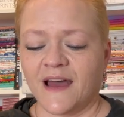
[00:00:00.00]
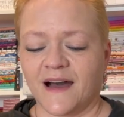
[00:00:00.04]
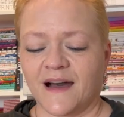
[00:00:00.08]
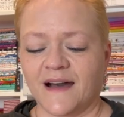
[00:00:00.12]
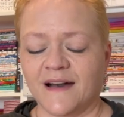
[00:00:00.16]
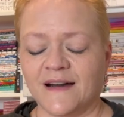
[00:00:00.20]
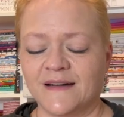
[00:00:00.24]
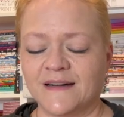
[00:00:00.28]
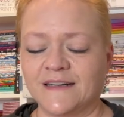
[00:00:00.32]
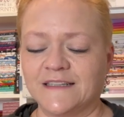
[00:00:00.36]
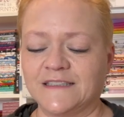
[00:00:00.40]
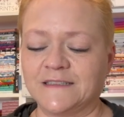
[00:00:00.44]

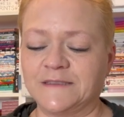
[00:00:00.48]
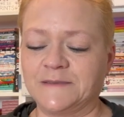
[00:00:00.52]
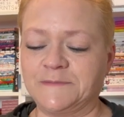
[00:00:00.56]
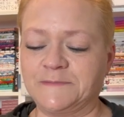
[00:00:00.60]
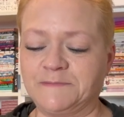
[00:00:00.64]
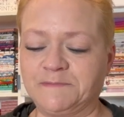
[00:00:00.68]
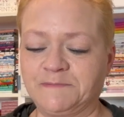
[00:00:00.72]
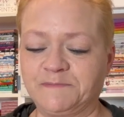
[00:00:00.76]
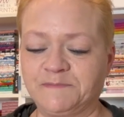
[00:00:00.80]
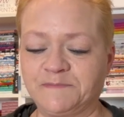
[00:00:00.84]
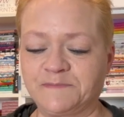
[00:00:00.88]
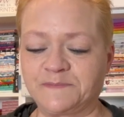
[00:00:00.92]

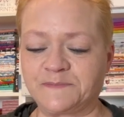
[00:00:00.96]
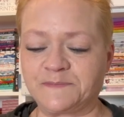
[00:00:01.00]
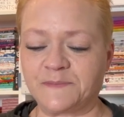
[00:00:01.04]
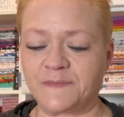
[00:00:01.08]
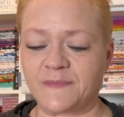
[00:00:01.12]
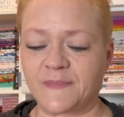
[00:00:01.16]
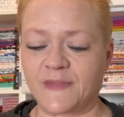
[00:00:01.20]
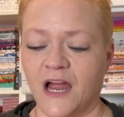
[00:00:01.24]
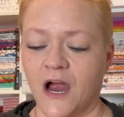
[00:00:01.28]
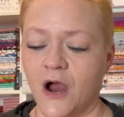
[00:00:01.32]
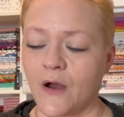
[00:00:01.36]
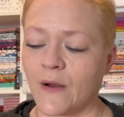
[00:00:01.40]
All
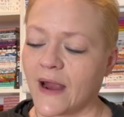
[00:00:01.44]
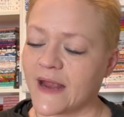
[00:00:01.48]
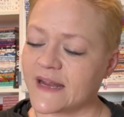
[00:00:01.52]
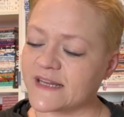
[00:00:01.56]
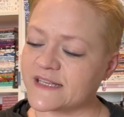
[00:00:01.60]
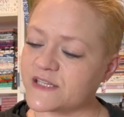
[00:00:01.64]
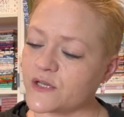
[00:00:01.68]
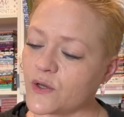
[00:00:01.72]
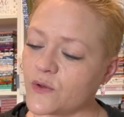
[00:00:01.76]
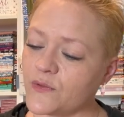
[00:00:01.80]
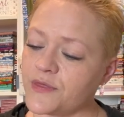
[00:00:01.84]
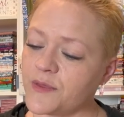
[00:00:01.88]
right.
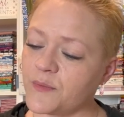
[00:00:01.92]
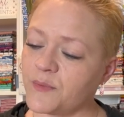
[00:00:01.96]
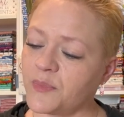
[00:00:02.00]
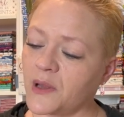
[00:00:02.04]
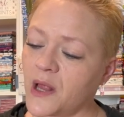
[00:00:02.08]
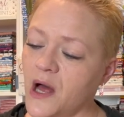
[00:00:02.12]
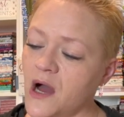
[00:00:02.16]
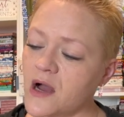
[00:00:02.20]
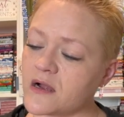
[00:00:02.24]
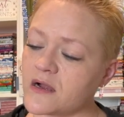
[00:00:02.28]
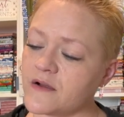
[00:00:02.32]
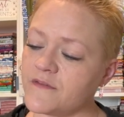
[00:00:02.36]
So the
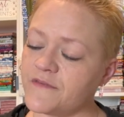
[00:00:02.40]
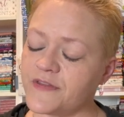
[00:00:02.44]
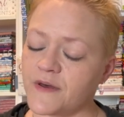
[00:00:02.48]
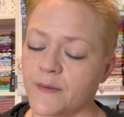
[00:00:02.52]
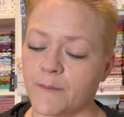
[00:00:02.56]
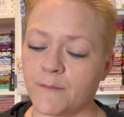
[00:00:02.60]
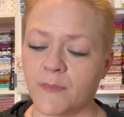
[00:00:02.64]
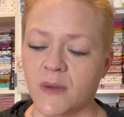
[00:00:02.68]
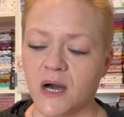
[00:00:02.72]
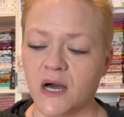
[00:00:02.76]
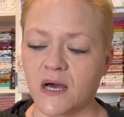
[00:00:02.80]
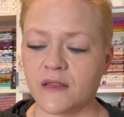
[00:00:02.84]
block of the
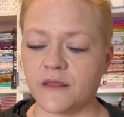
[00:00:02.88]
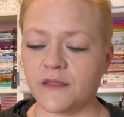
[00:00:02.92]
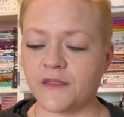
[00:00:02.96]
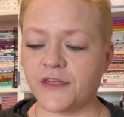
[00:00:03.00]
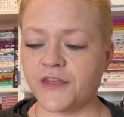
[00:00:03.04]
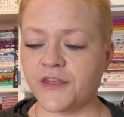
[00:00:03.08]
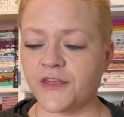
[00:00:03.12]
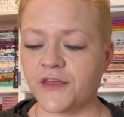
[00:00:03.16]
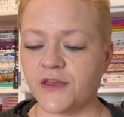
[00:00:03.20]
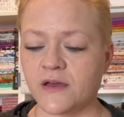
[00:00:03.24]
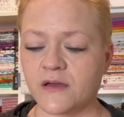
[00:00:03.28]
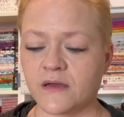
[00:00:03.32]

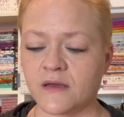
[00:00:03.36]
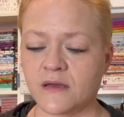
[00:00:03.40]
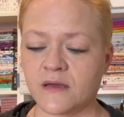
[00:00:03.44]
month